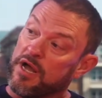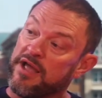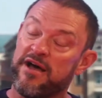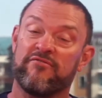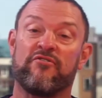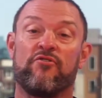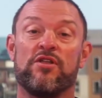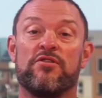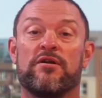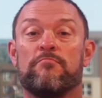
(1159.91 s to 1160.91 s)
I have a
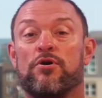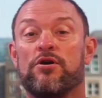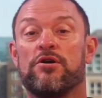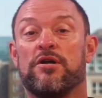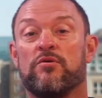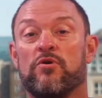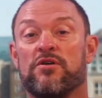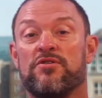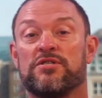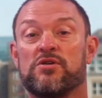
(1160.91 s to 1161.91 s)
friend that I'm partnering
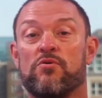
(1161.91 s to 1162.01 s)
with that's